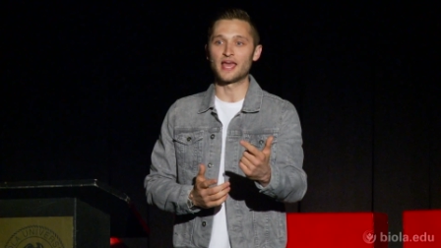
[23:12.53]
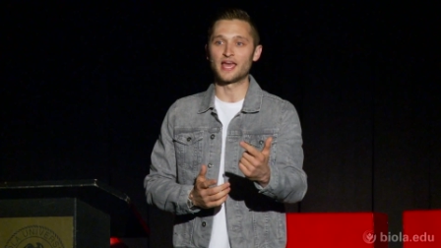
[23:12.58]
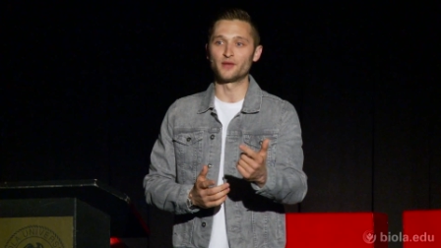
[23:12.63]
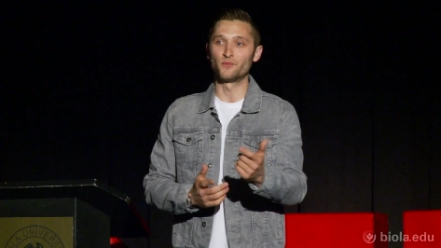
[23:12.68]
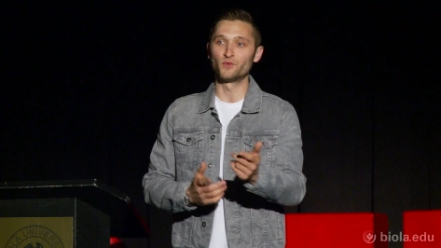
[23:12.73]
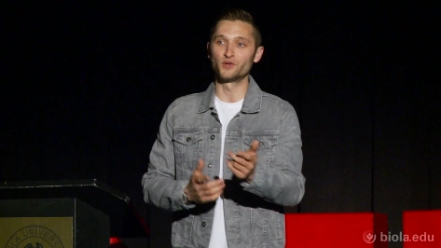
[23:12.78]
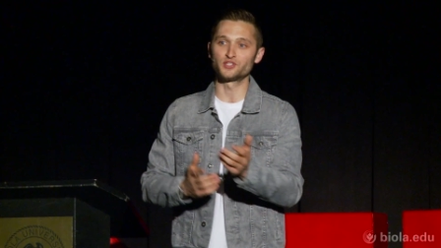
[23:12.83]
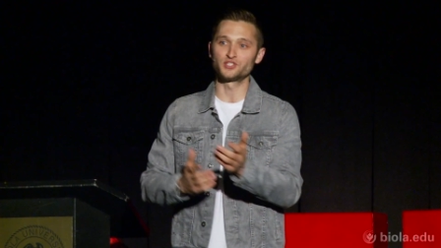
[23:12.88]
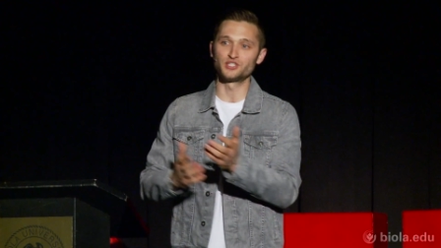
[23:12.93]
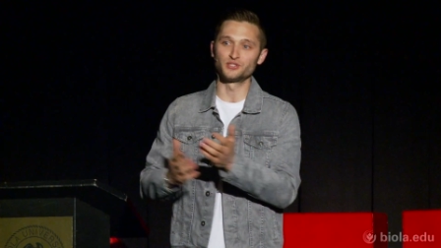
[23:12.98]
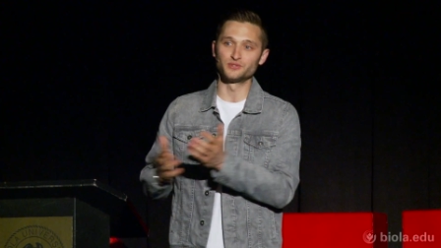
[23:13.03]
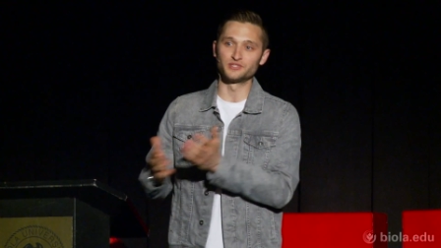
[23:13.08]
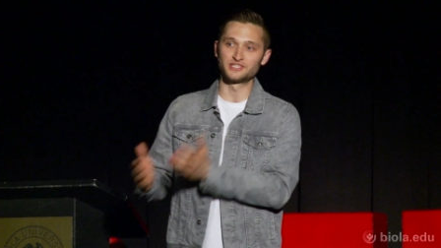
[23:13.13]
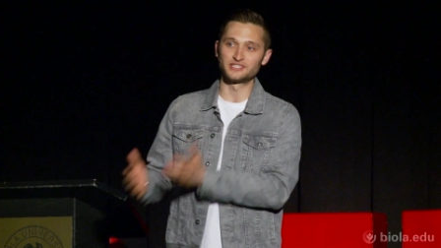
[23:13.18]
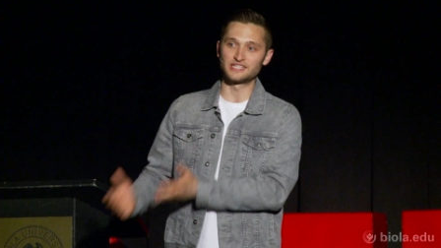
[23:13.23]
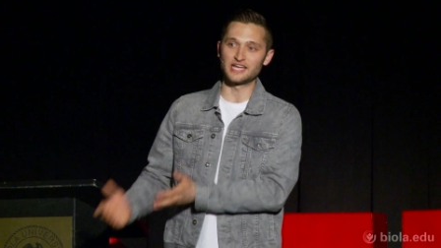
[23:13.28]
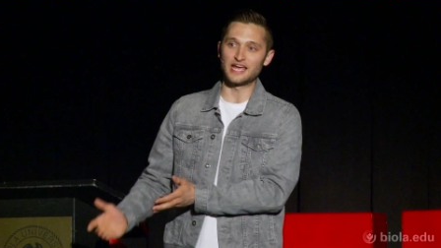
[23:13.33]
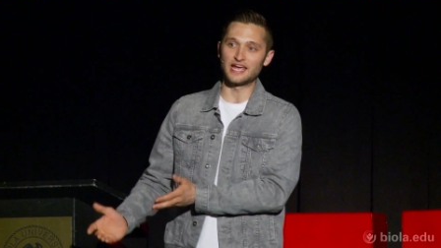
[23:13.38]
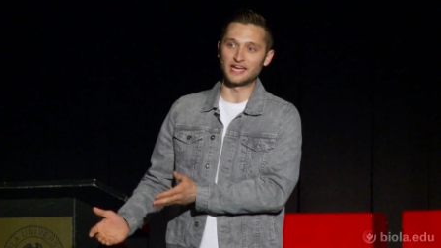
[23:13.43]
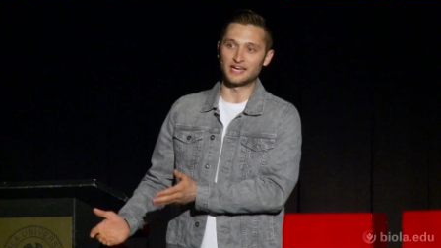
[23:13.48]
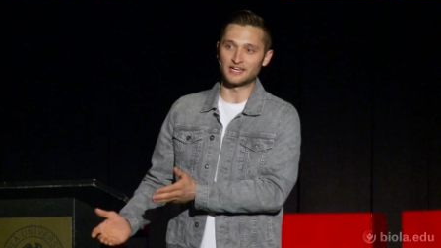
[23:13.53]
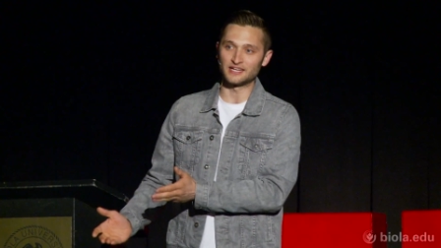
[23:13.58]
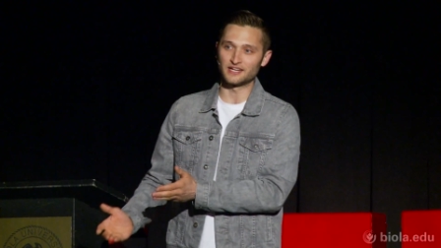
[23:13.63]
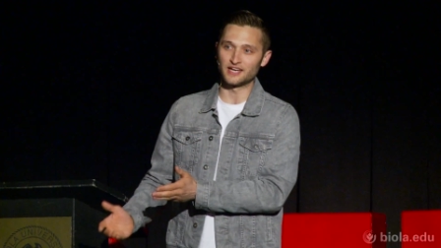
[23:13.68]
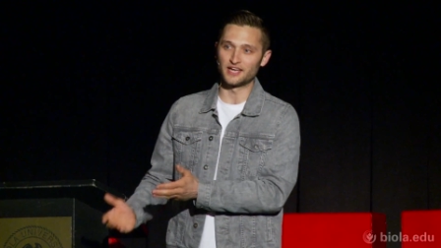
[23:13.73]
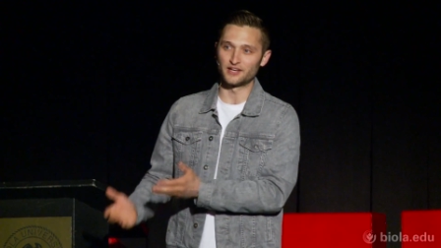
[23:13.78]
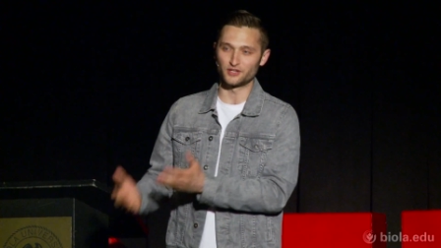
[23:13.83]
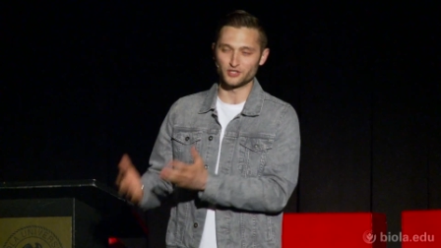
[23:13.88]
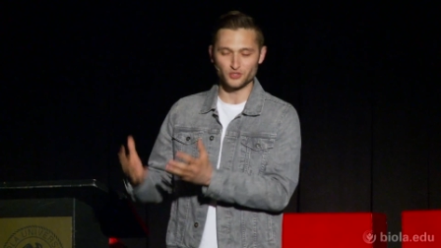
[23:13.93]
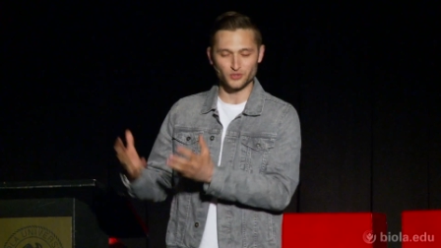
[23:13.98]
And what she was saying,
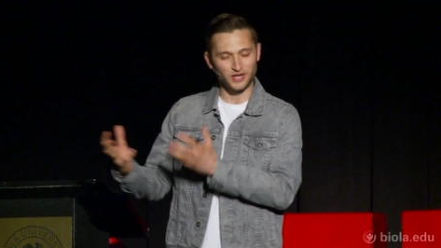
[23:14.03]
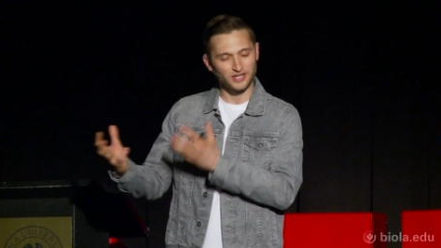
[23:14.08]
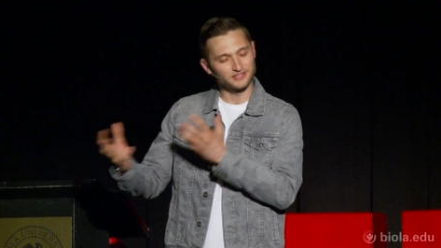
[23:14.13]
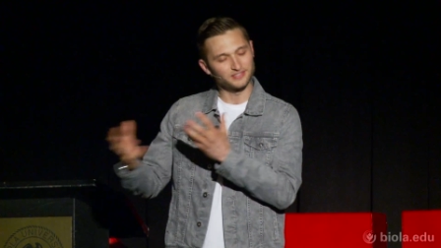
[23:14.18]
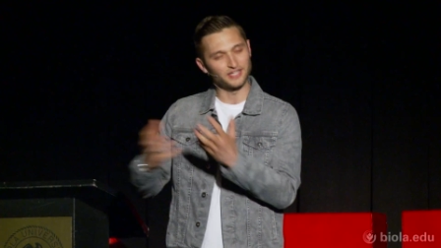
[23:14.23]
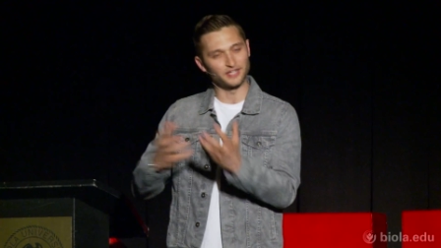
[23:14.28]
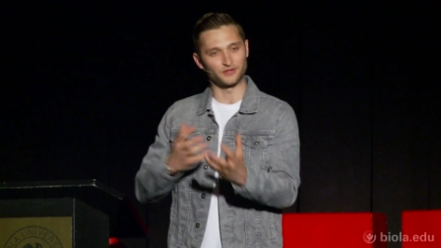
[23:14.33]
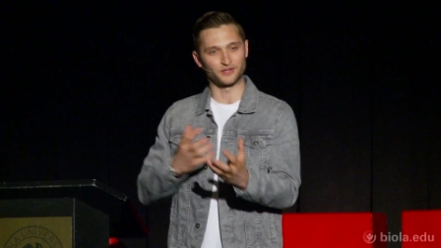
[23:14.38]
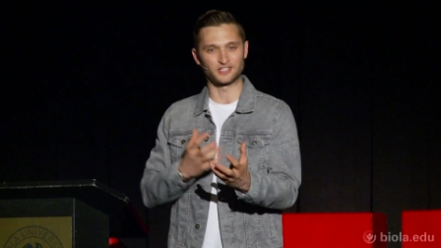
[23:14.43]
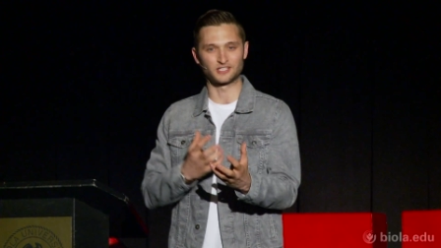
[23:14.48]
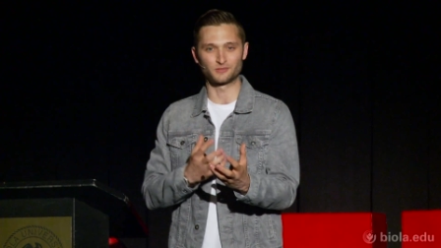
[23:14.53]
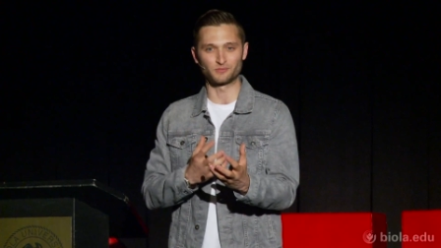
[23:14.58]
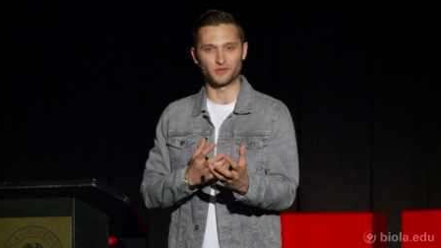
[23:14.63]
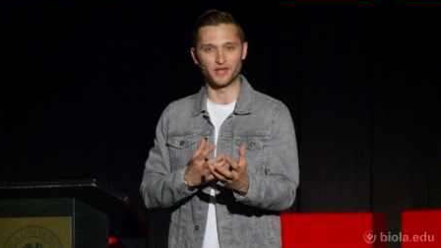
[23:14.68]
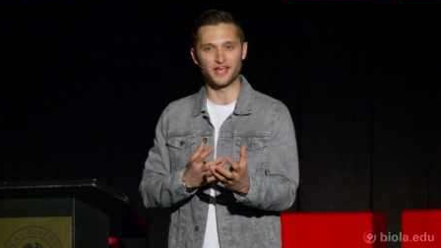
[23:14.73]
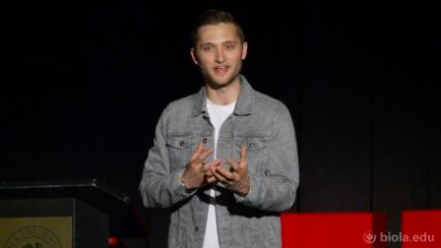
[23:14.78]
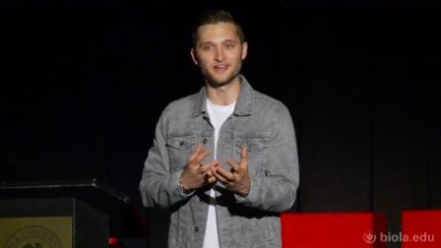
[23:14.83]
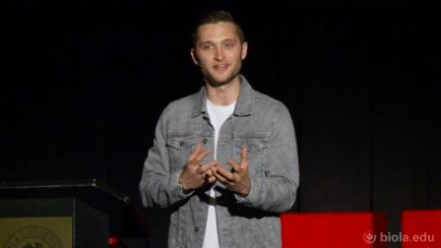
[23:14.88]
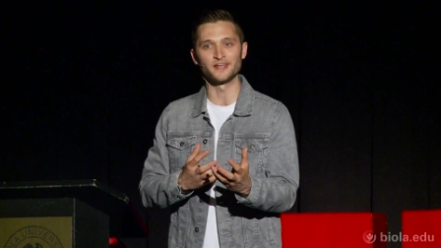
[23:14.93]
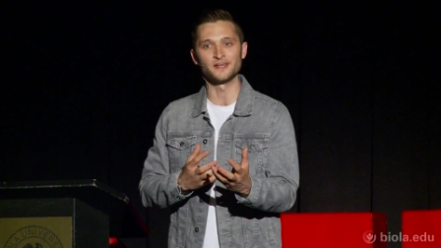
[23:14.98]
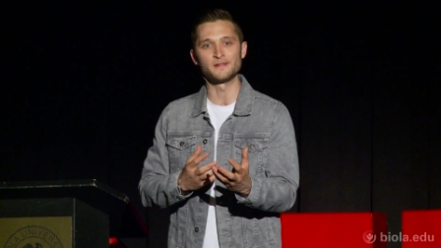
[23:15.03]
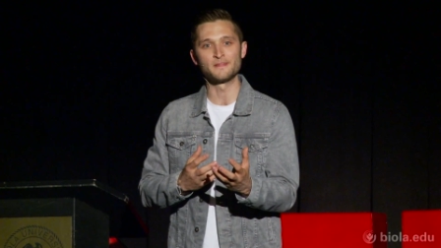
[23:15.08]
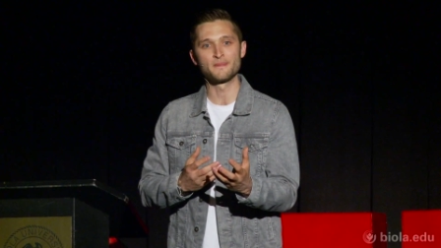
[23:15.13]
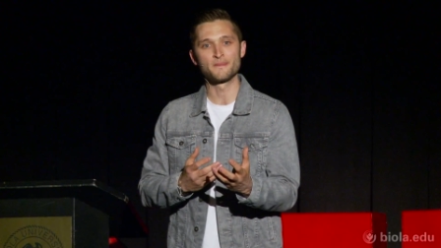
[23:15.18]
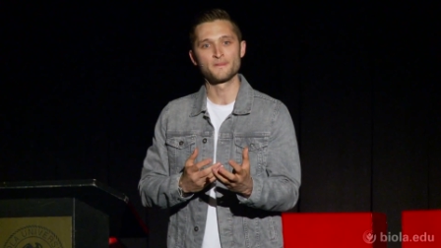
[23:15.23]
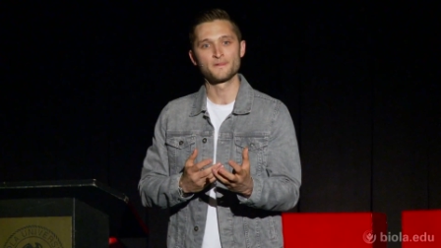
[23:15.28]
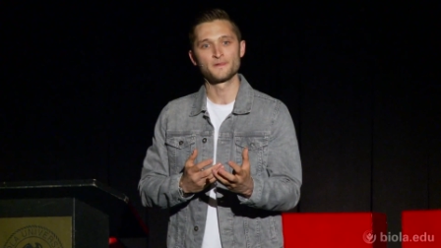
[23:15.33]
and her translator explained it,